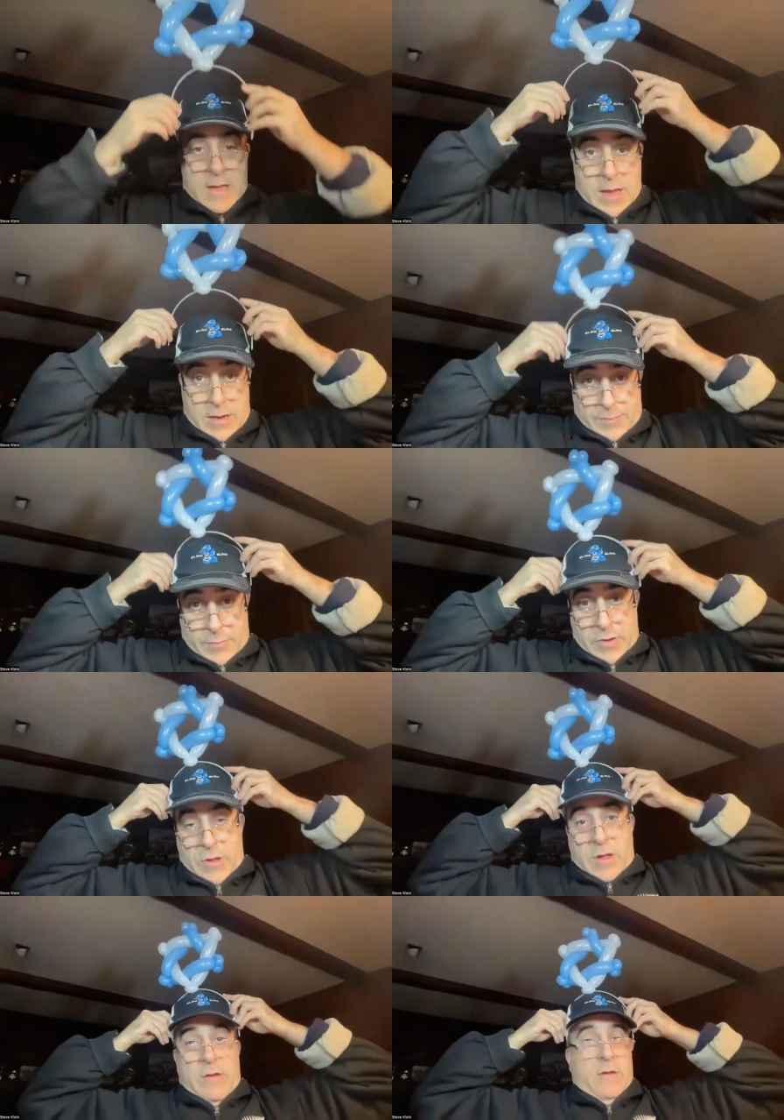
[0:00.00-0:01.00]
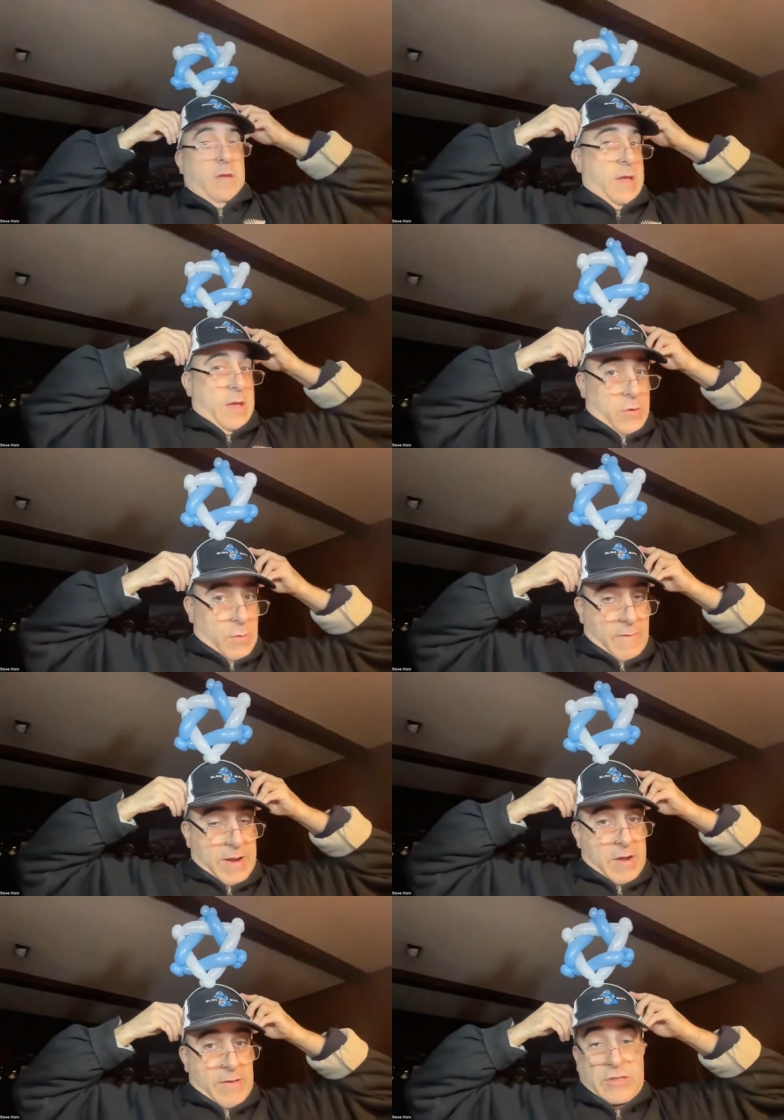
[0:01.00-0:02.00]
And you just put it on and you are
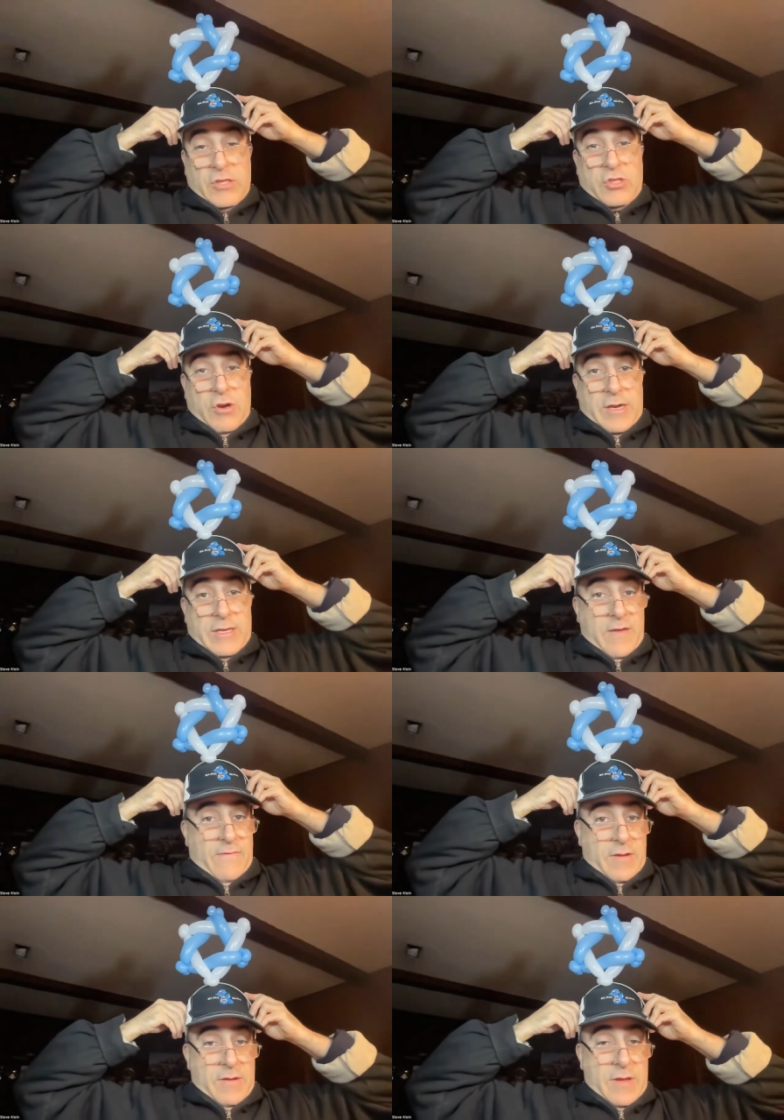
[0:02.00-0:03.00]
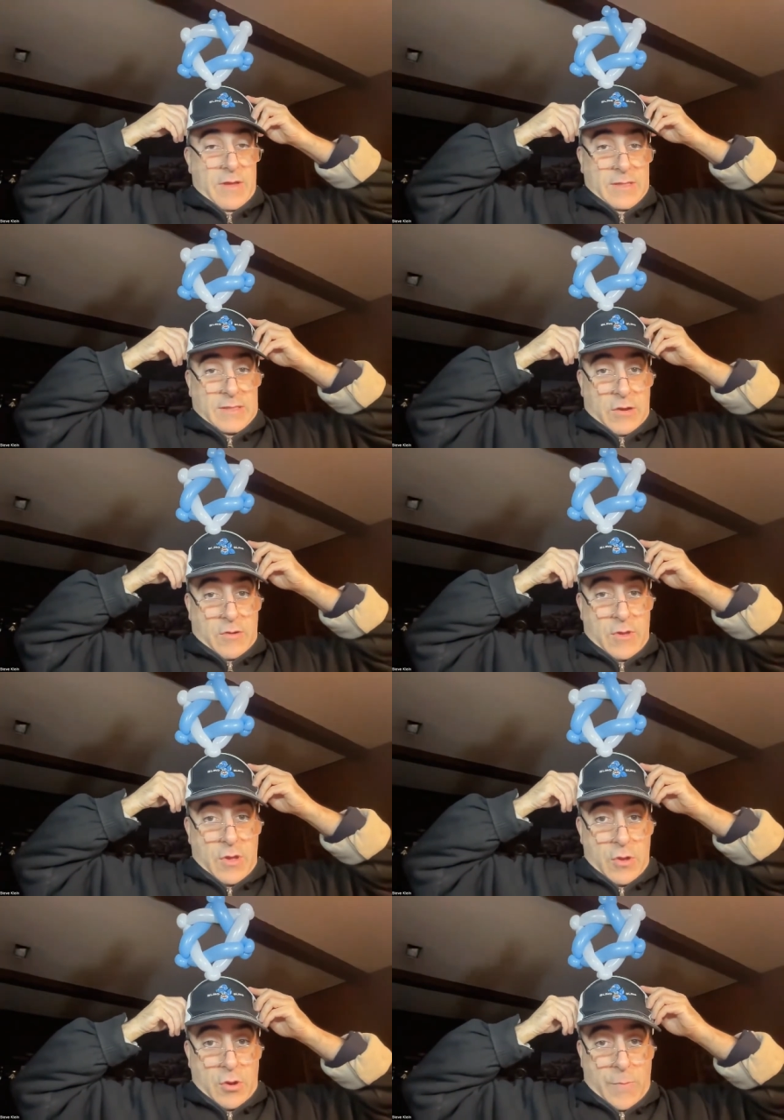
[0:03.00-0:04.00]
ready to go. That's your Star of David. So
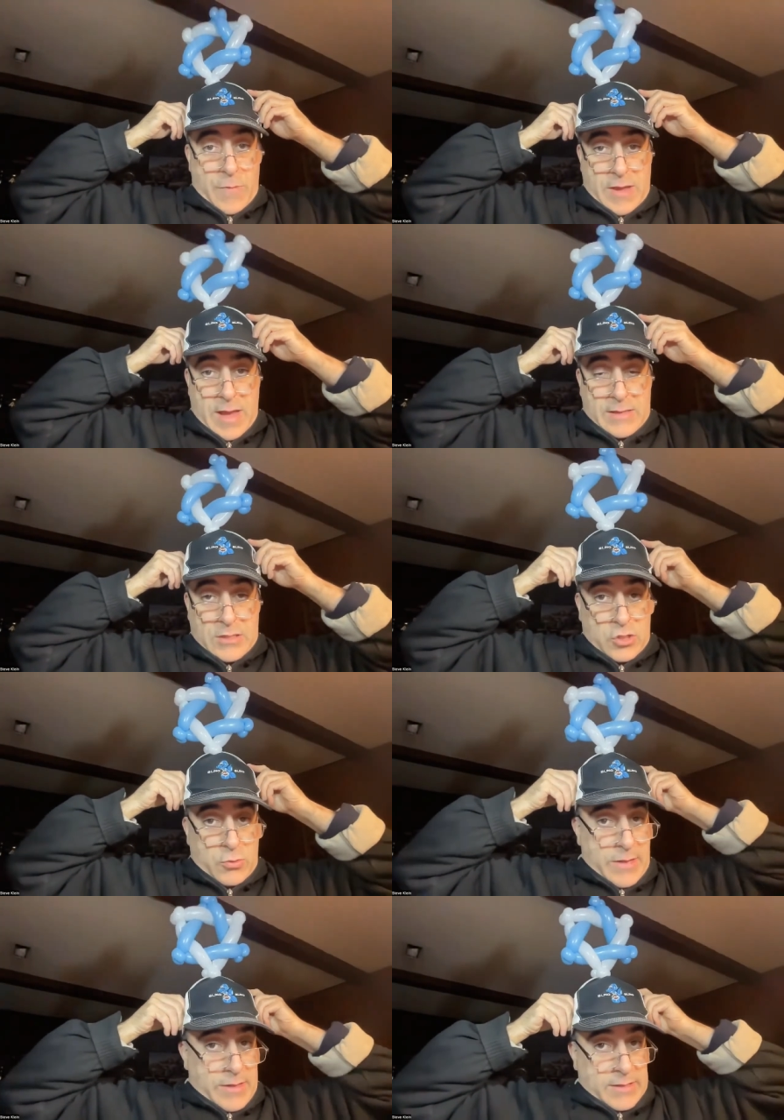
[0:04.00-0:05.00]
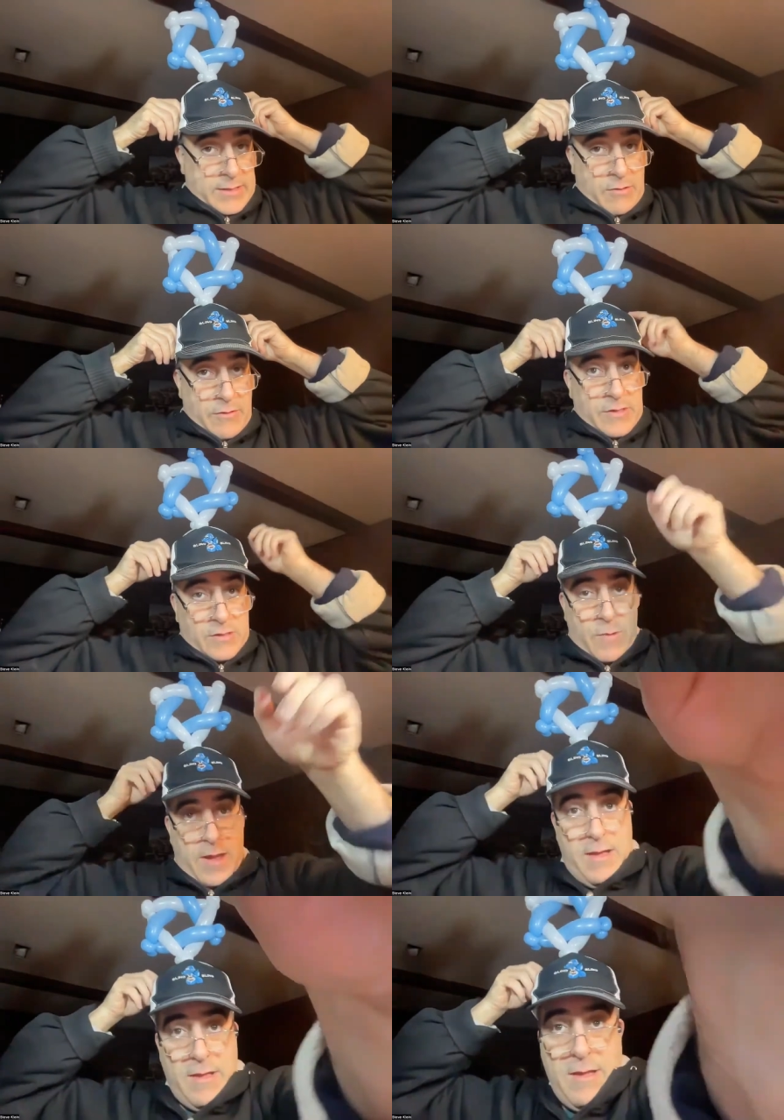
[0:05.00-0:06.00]
hope you guys enjoyed this. I'll go this
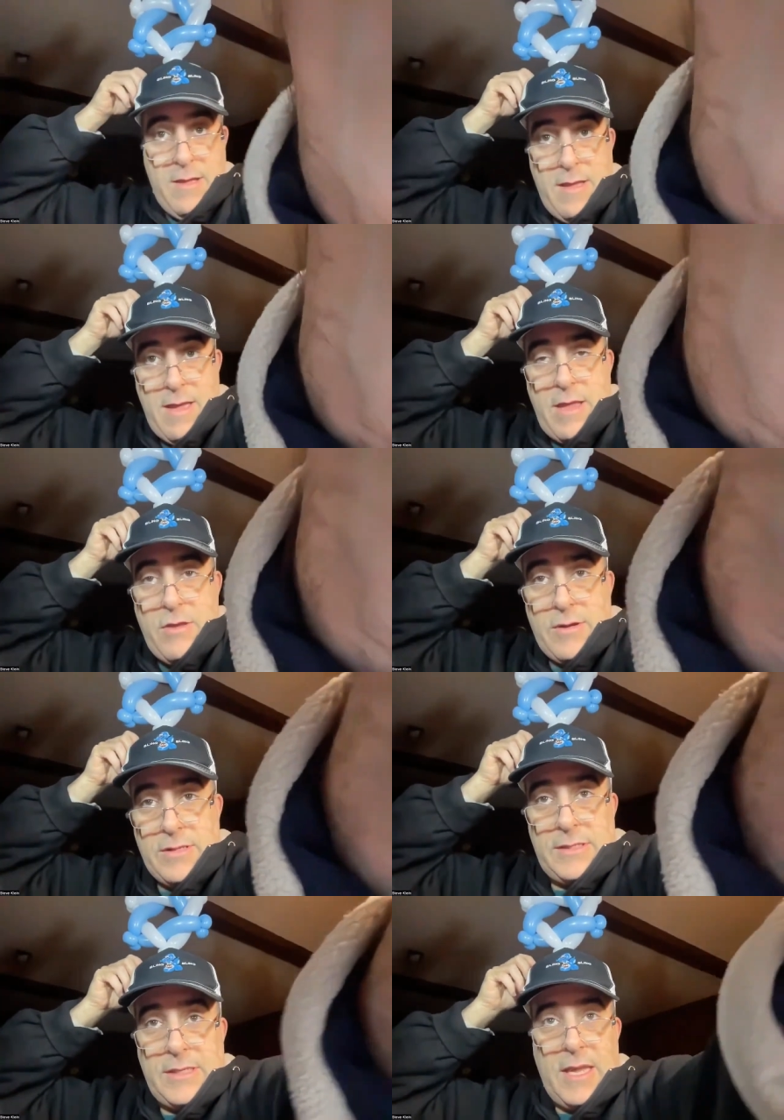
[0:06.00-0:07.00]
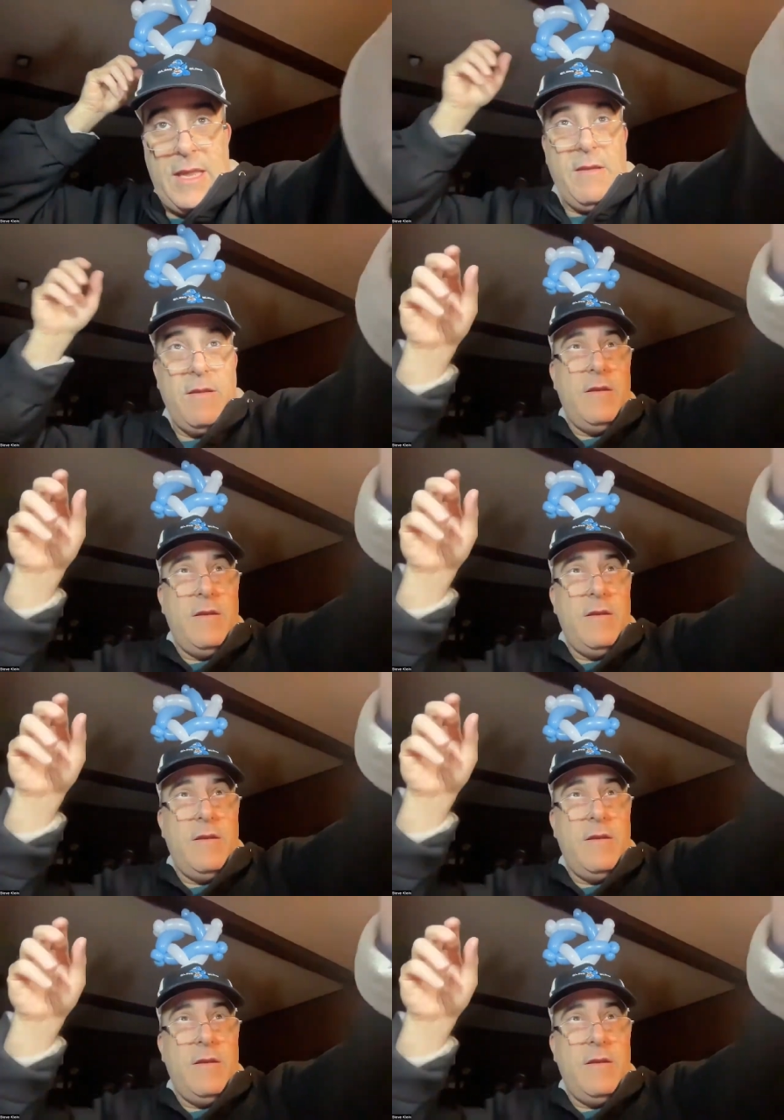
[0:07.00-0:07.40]
way. And you can see